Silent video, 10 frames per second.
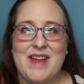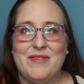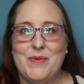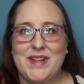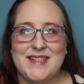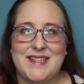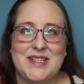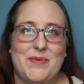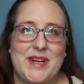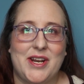Hey everyone, this
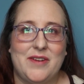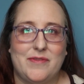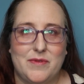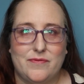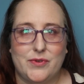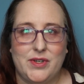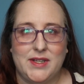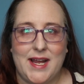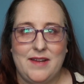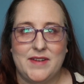is Rihanna from A Frugal
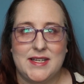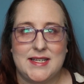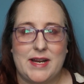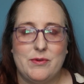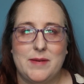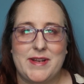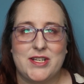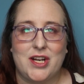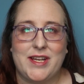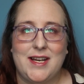Life, and today we're going to
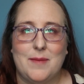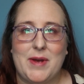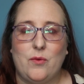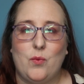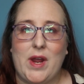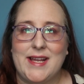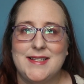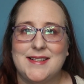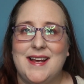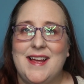be talking about
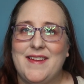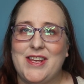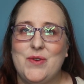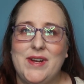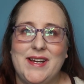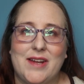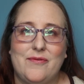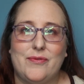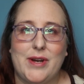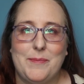ways that you can
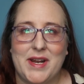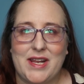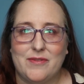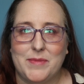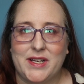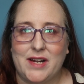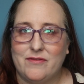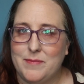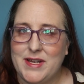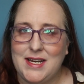get free money from the
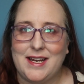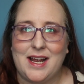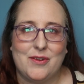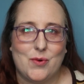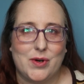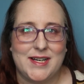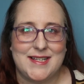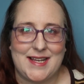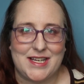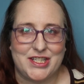government and other
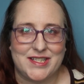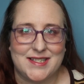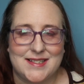organizations.